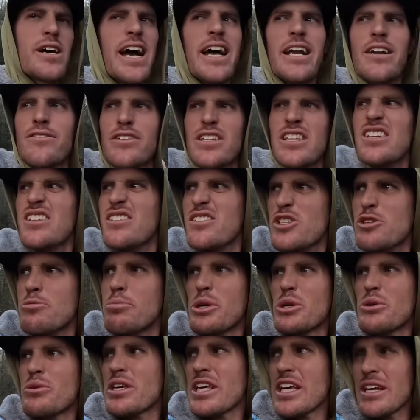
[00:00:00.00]
kind of a little
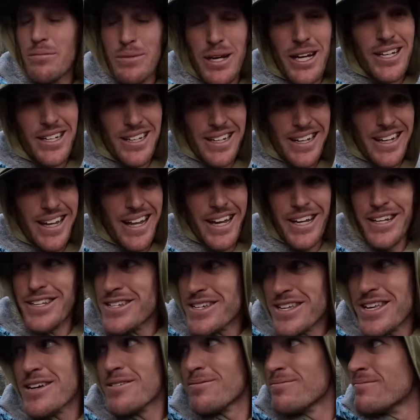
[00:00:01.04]
spooky, I'm not going to lie
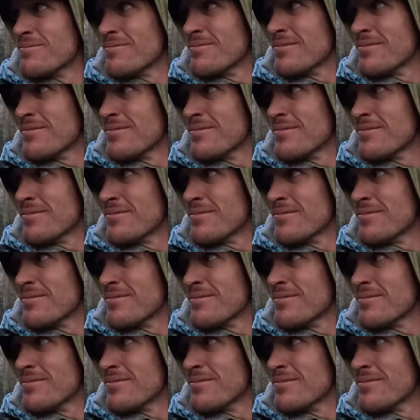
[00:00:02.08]
to you.